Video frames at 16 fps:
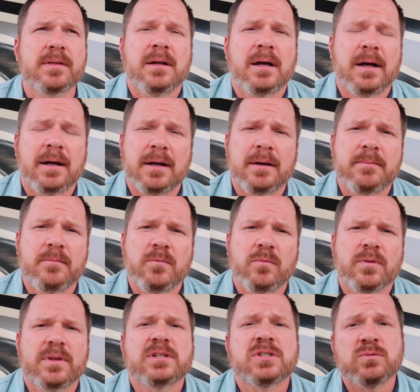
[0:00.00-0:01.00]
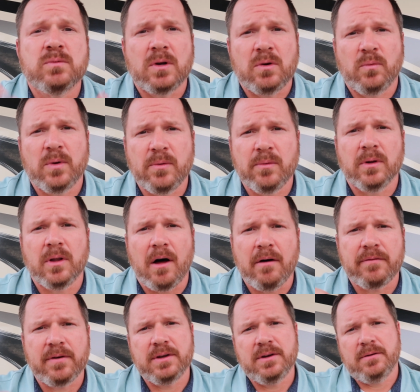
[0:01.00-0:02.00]
well, this is what we will
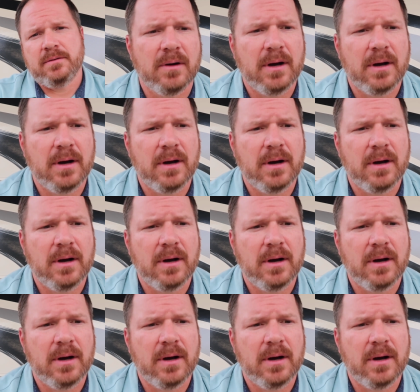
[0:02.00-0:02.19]
offer you.